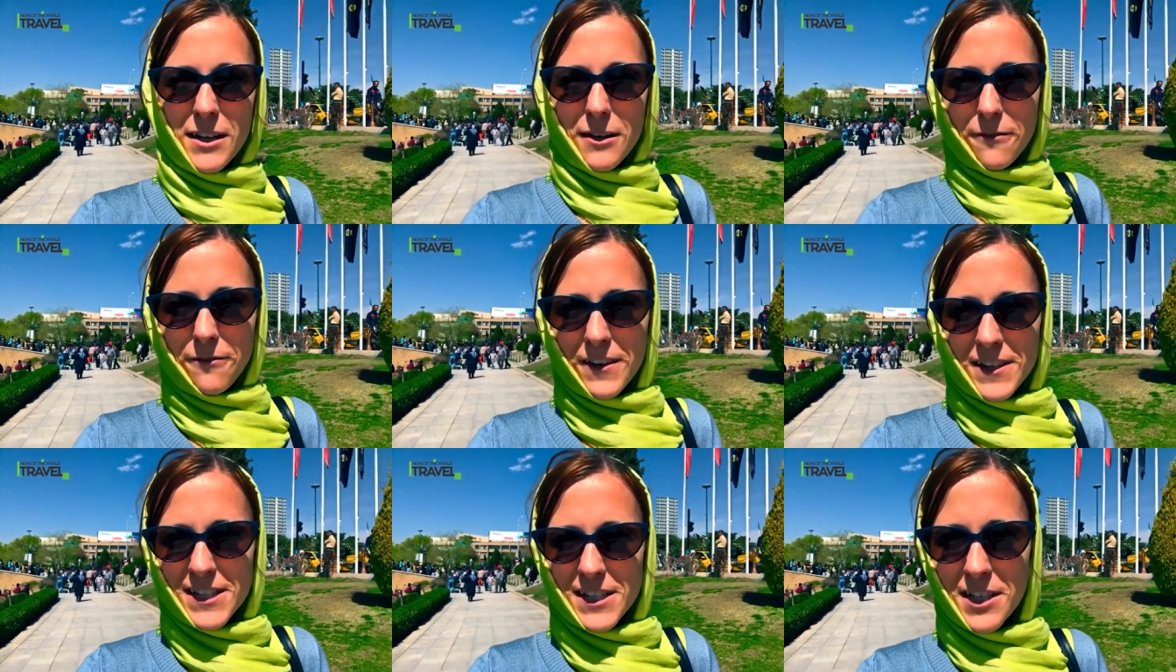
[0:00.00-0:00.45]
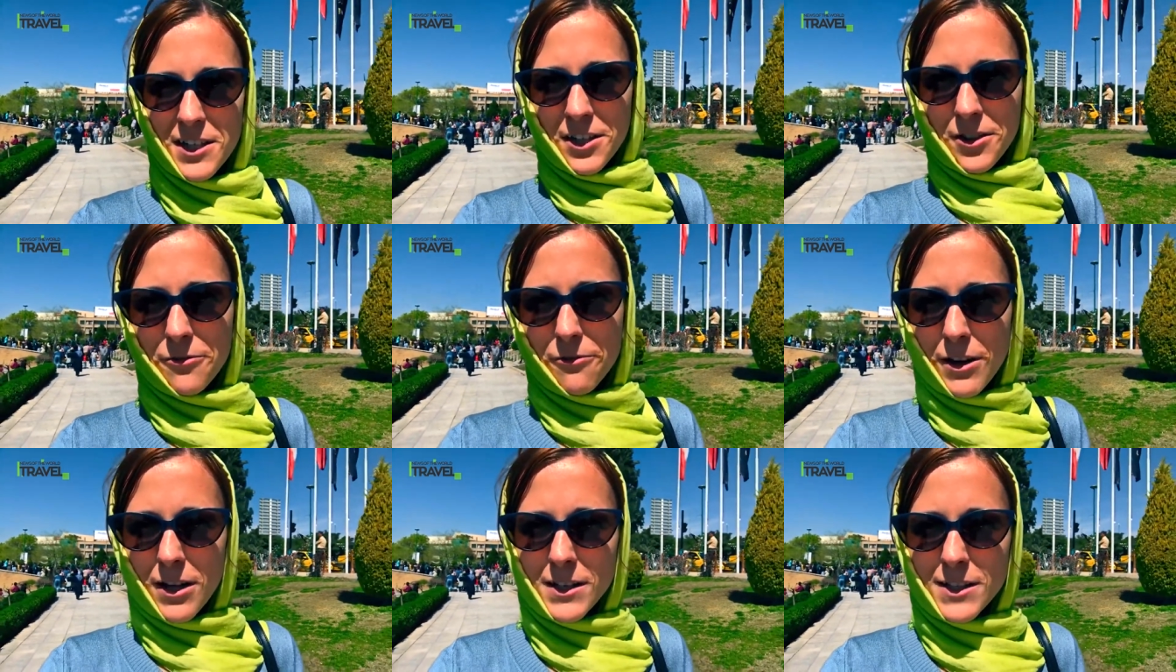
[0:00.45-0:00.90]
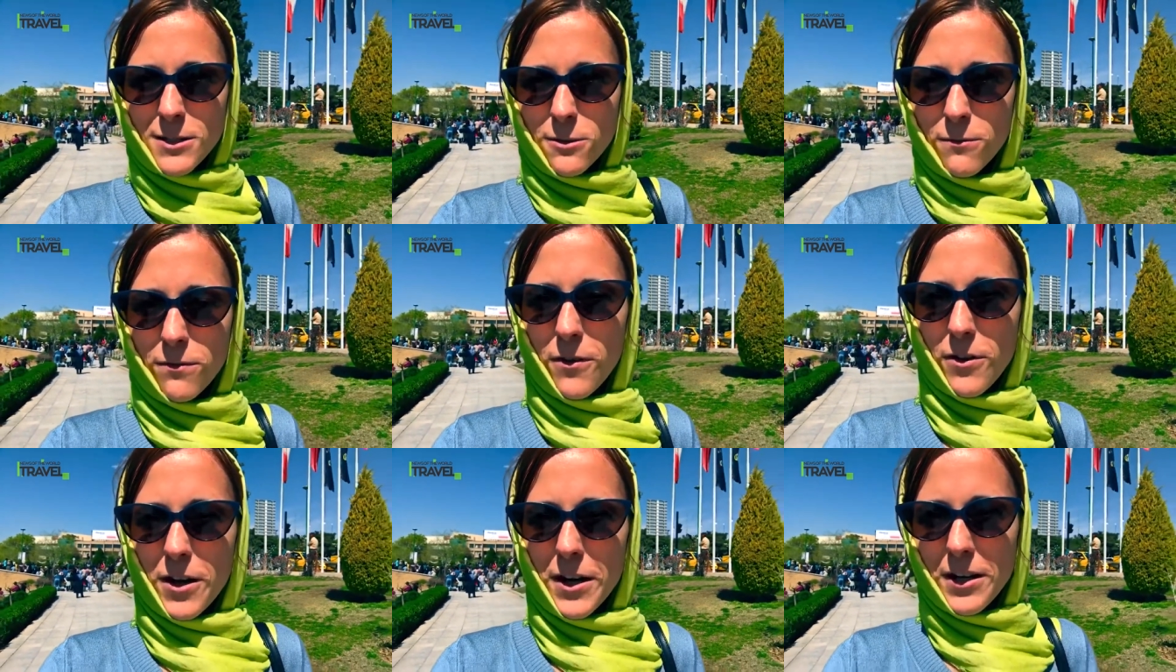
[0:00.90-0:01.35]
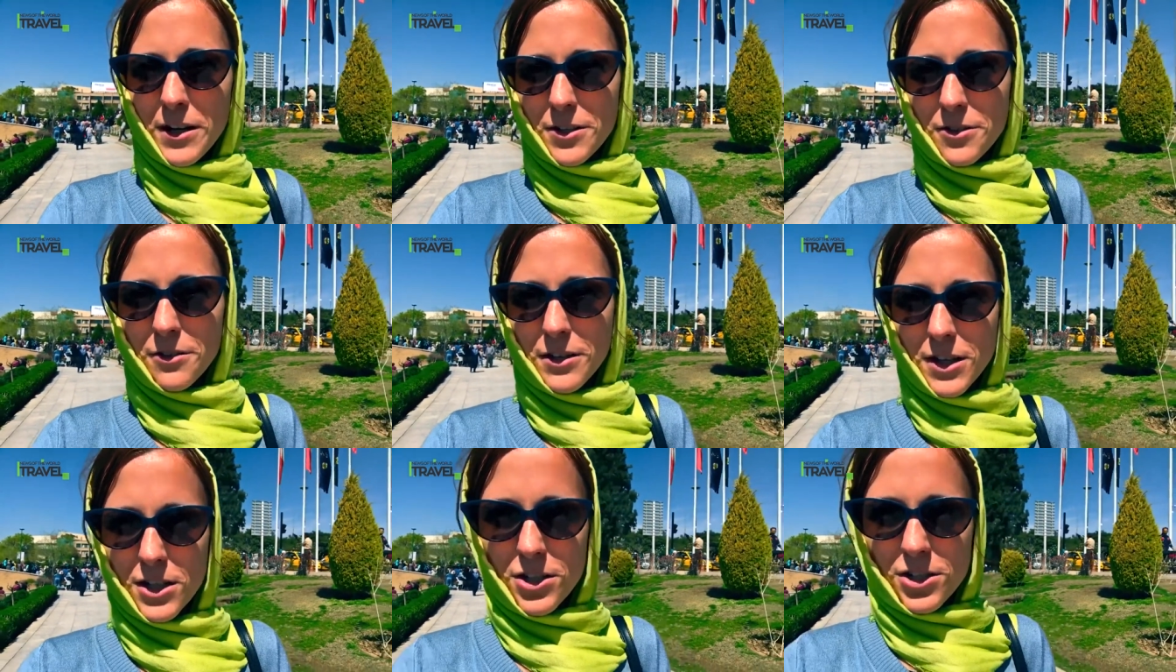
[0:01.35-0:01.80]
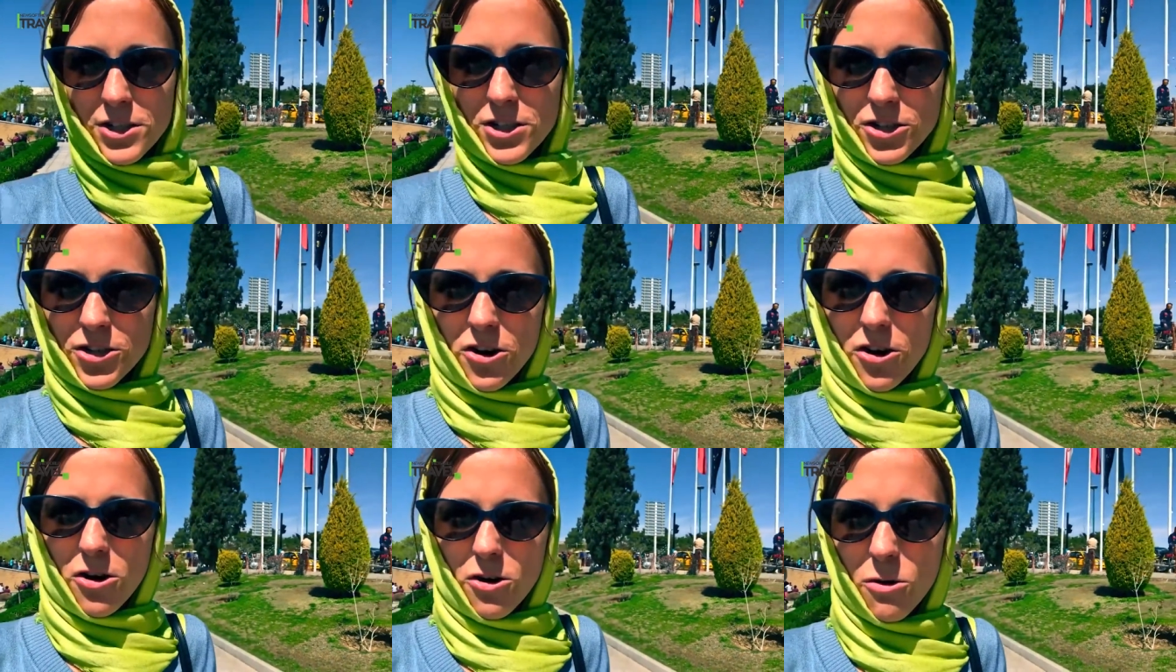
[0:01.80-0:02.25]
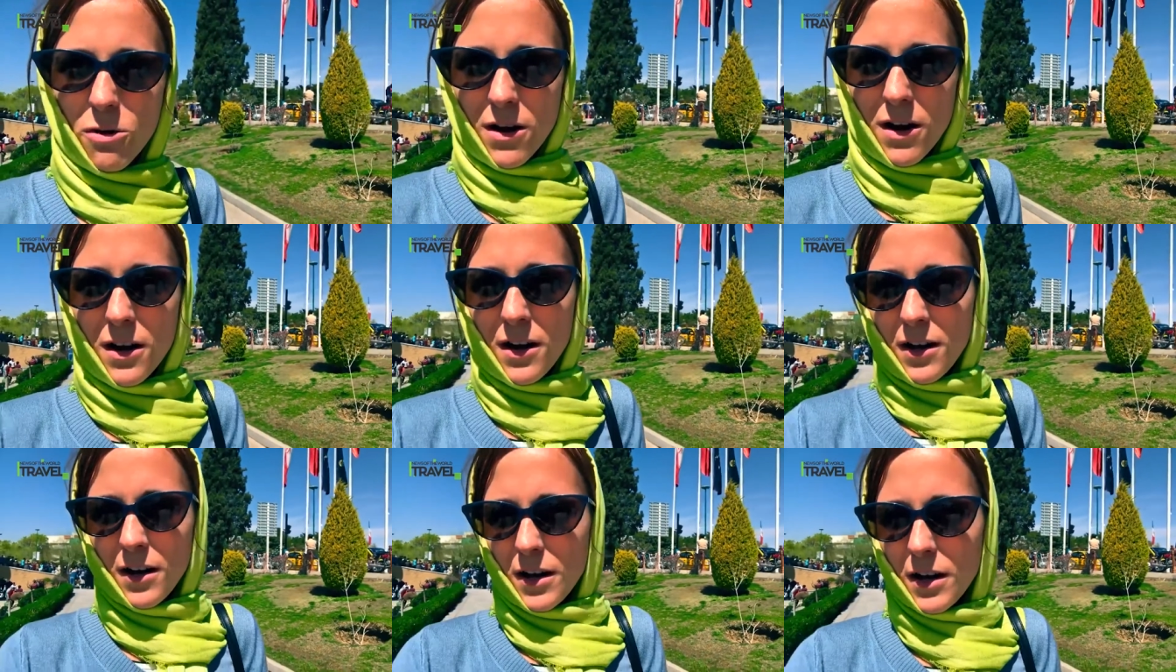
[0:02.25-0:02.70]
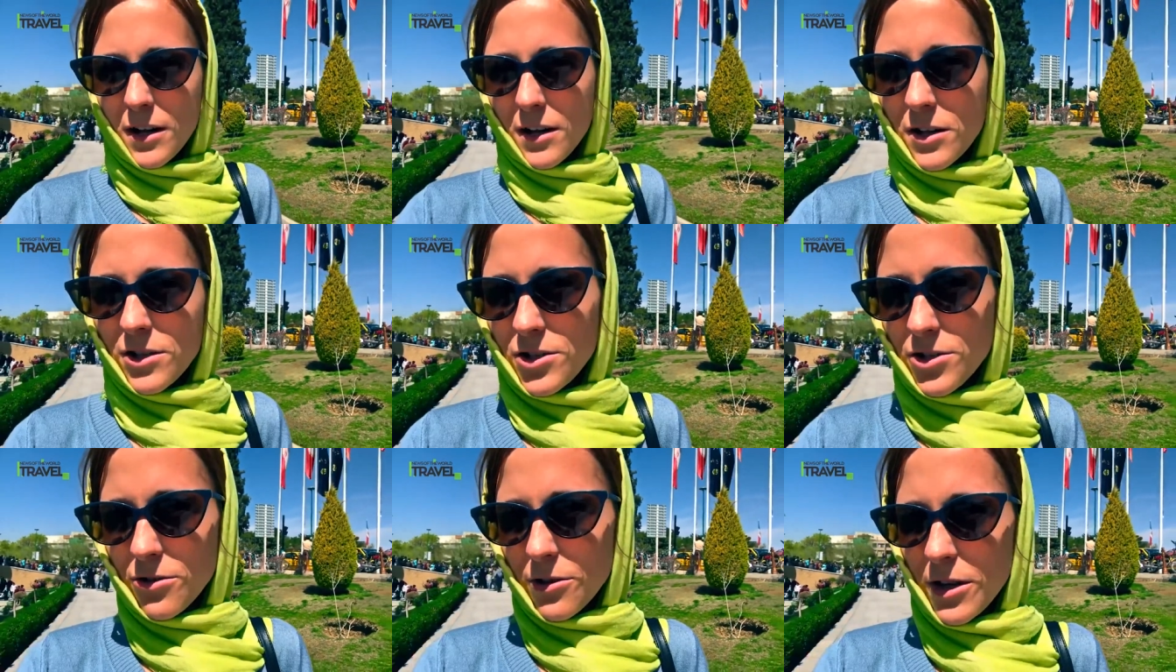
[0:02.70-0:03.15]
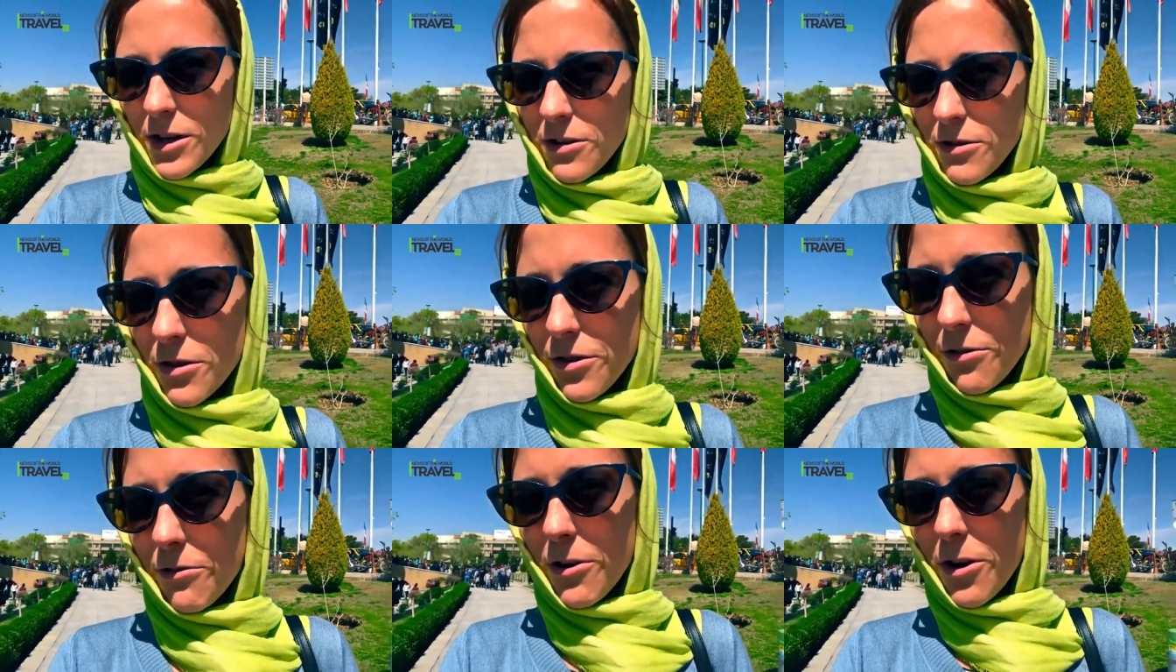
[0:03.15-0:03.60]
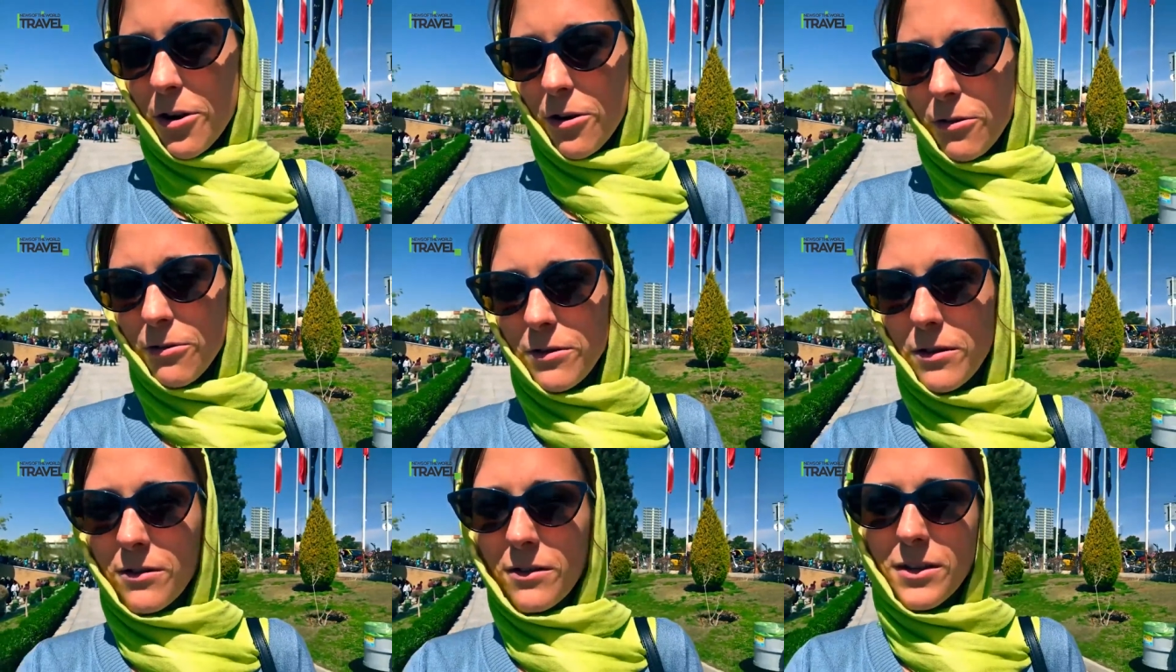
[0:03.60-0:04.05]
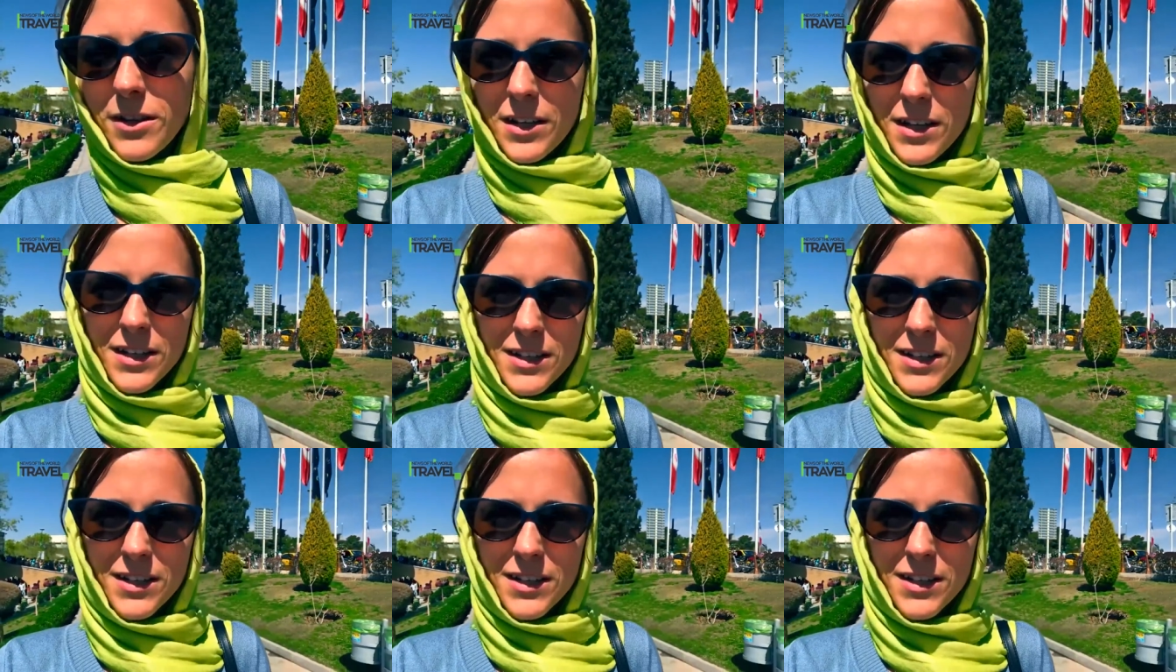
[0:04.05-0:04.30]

that I visited in Iran so far that you can just go and enjoy it on your own.